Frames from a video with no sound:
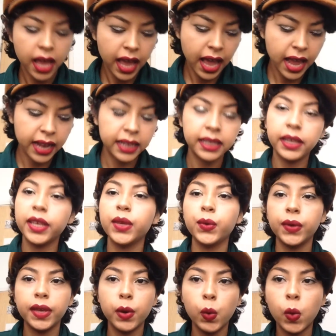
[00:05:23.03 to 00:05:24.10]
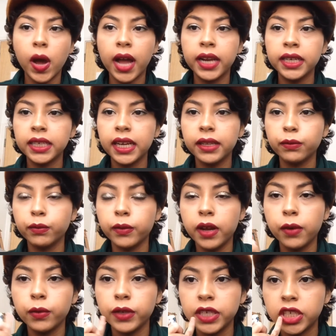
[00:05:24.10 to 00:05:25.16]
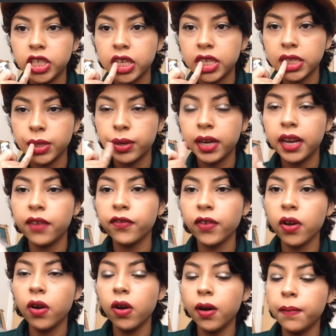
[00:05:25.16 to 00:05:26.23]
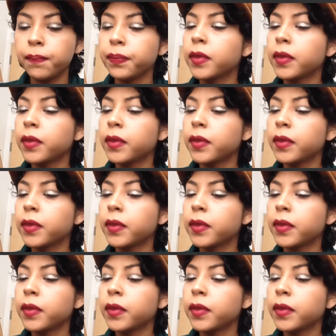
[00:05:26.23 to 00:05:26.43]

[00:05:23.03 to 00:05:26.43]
And the Yuya one, which is the one I've got,